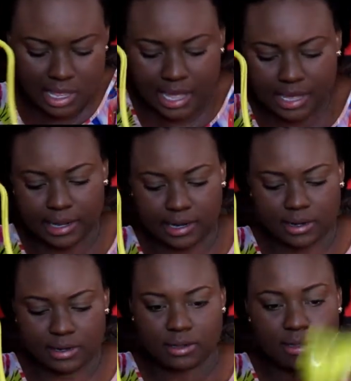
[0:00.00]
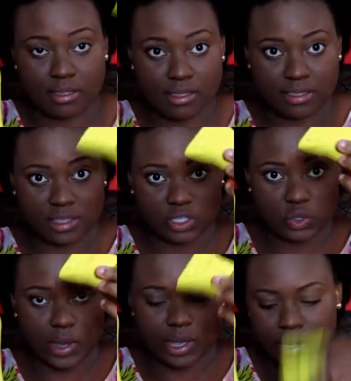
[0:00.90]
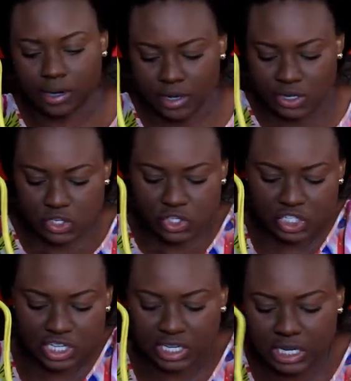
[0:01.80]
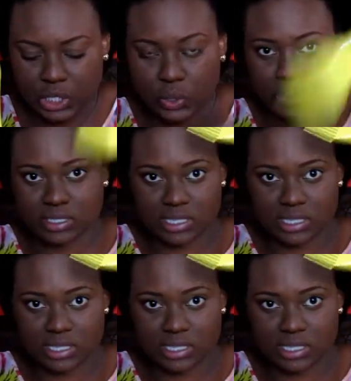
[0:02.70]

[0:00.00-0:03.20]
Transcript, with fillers: and this one she did use